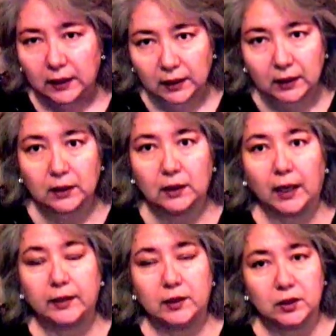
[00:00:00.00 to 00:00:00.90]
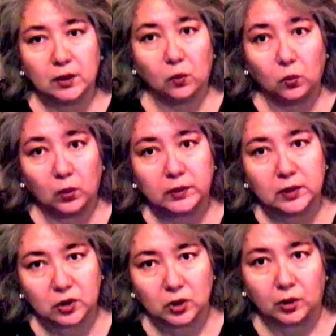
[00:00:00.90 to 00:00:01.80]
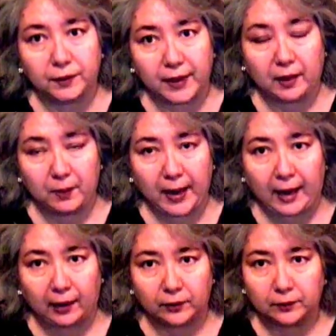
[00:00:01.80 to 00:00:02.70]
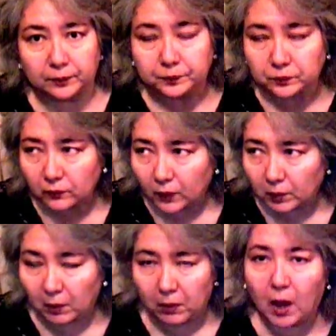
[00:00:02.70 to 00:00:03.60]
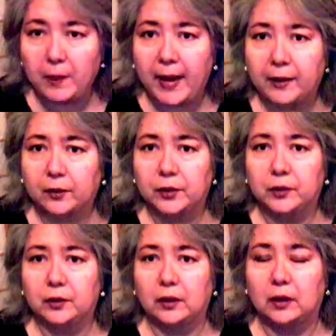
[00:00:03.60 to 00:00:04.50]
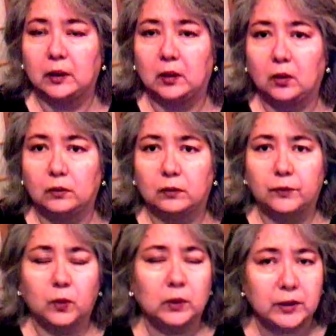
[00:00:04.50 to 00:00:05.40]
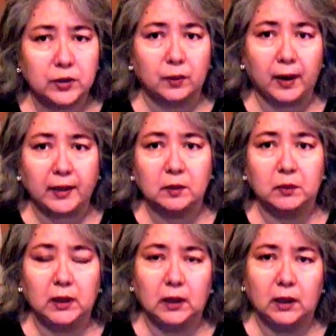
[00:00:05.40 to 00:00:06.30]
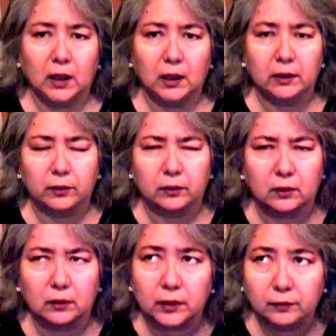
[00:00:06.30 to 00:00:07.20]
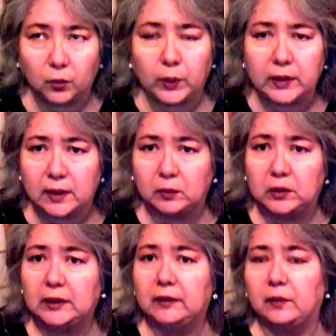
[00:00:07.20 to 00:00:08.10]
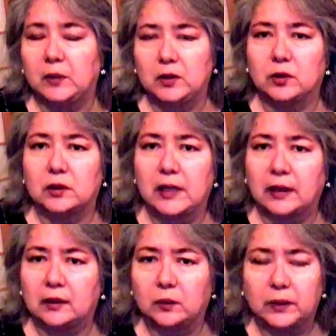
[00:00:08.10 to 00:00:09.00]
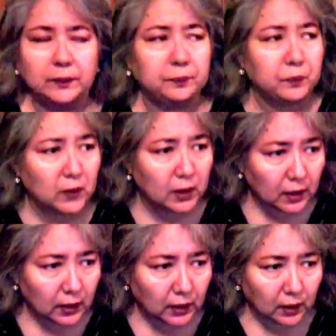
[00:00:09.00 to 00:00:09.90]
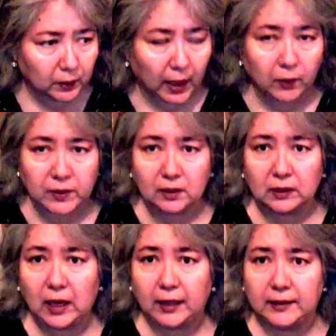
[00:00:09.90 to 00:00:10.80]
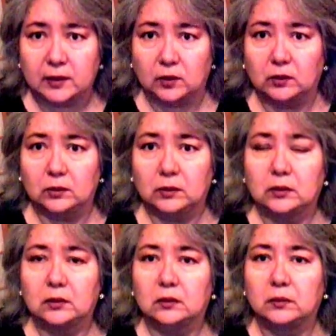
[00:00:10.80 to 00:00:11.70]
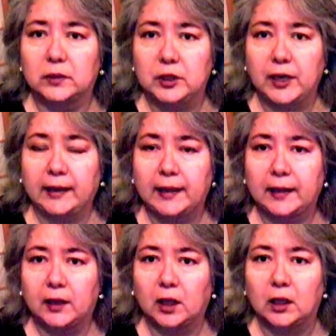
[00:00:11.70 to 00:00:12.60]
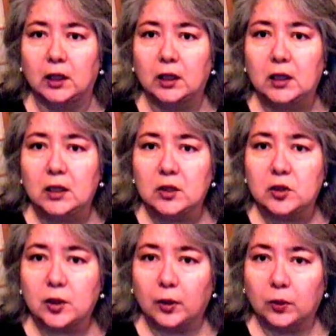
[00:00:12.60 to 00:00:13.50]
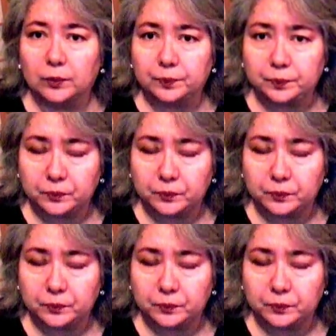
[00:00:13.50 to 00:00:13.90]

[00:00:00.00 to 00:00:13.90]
And I just didn't want to start that path. My mom had her full hysterectomy in her early 40s, I believe. I'm not sure exactly when. But I was still in high school when she had that done. So